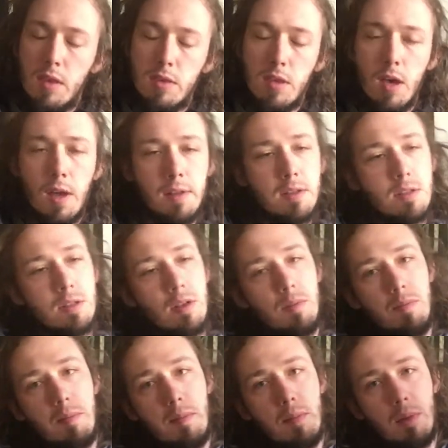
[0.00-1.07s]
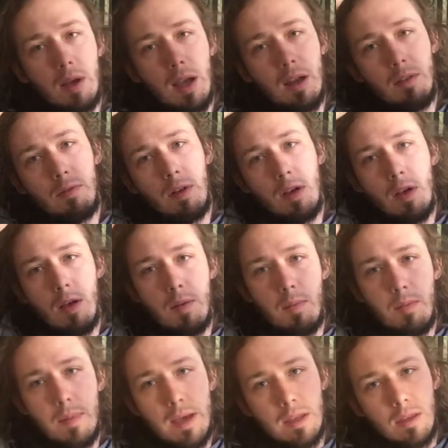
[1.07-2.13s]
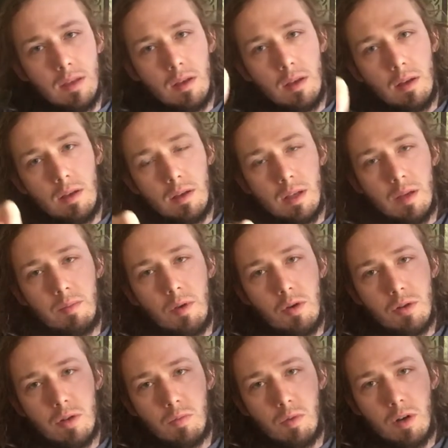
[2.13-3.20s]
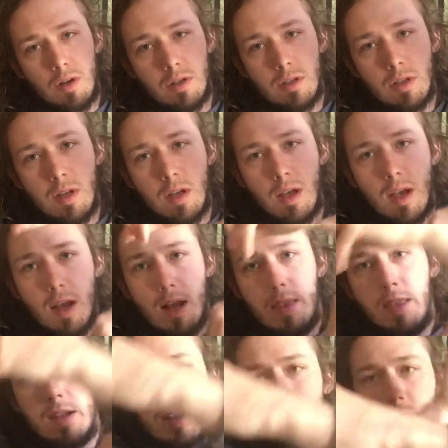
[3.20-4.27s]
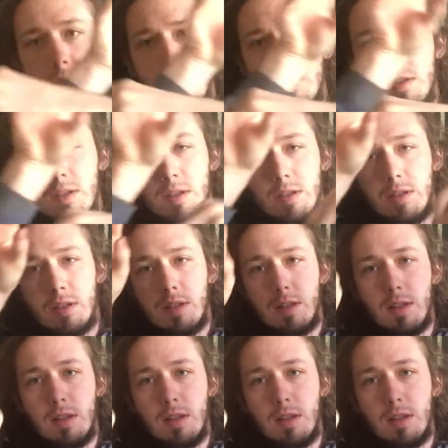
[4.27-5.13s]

thoughts kind of make the emotion worse, and then it starts this